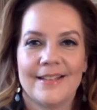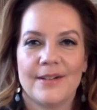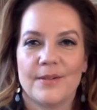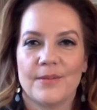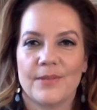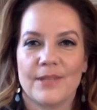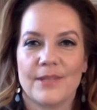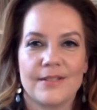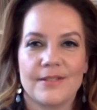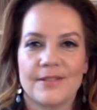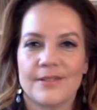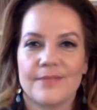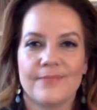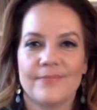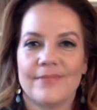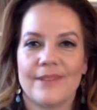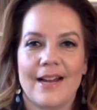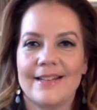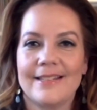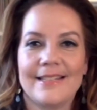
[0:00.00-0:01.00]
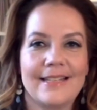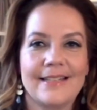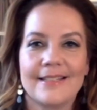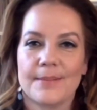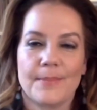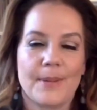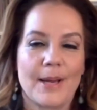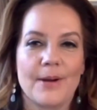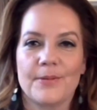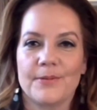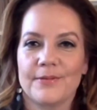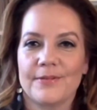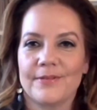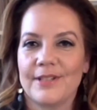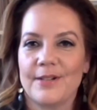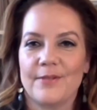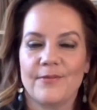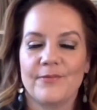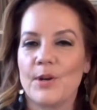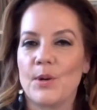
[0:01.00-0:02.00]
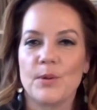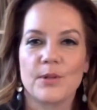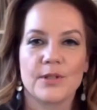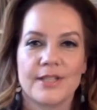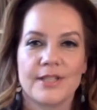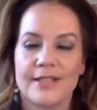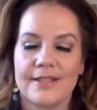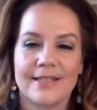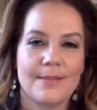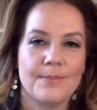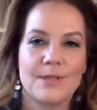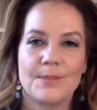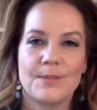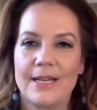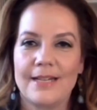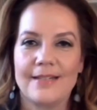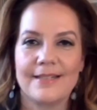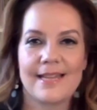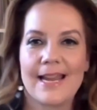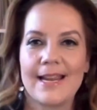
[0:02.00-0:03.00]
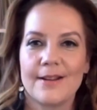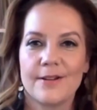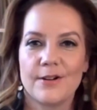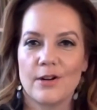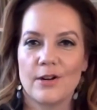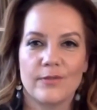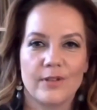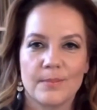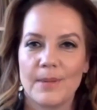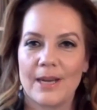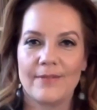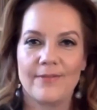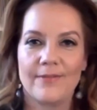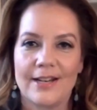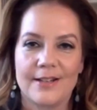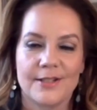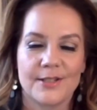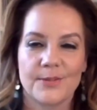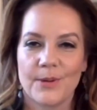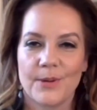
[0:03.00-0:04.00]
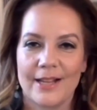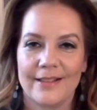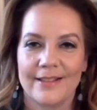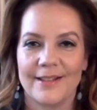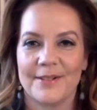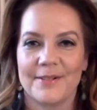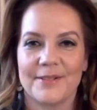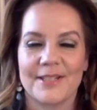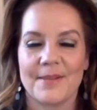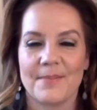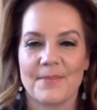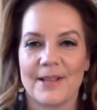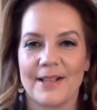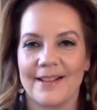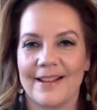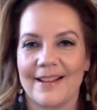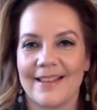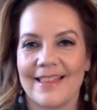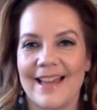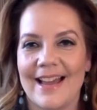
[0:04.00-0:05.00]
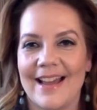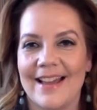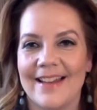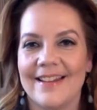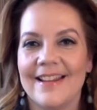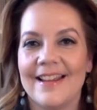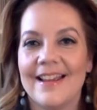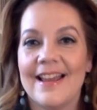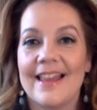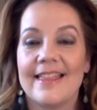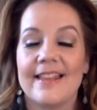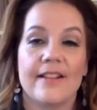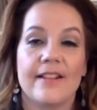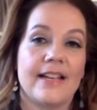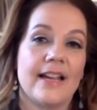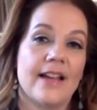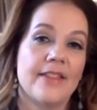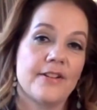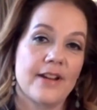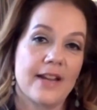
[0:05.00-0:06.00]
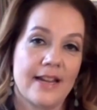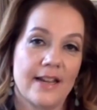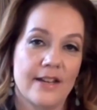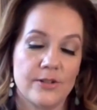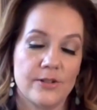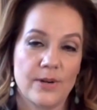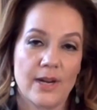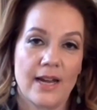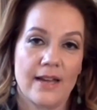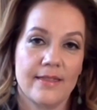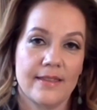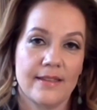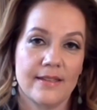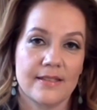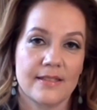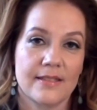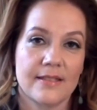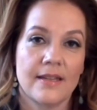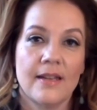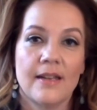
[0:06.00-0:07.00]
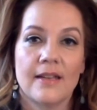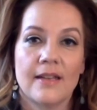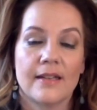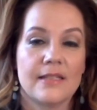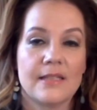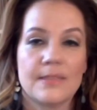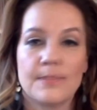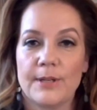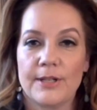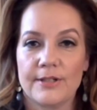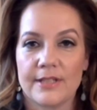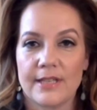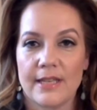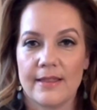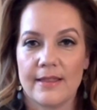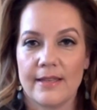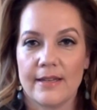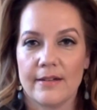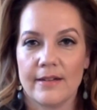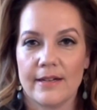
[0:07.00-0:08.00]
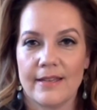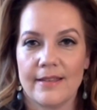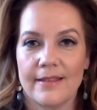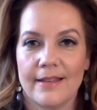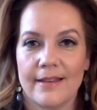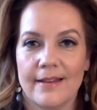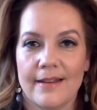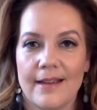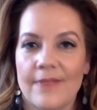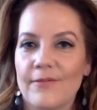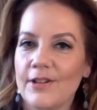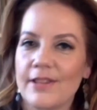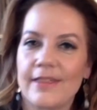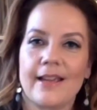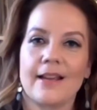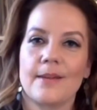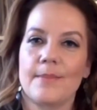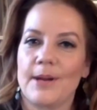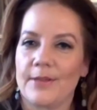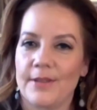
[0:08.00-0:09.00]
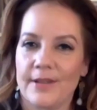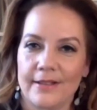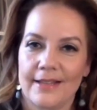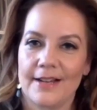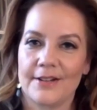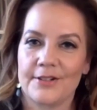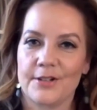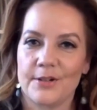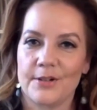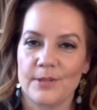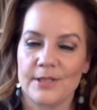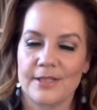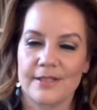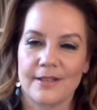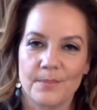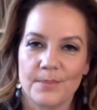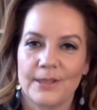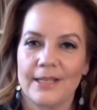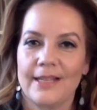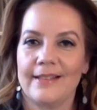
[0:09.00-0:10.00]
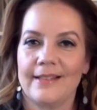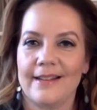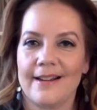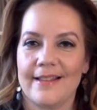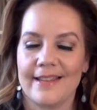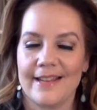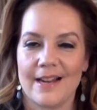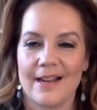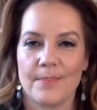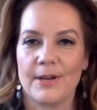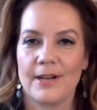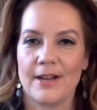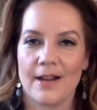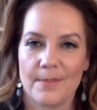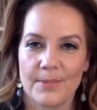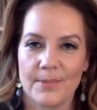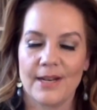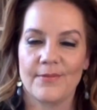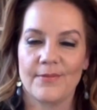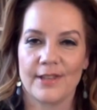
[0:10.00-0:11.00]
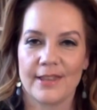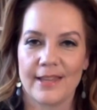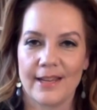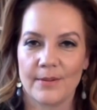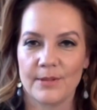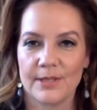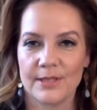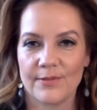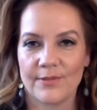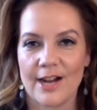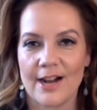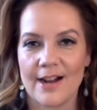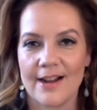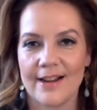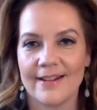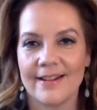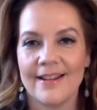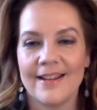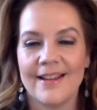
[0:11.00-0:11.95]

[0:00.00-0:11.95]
these ideas about, voter systems being taken over by Venezuela or something like that. And then on the other hand, you had this conspiracy theory that everything about the election was completely on the up and up and everything was fine.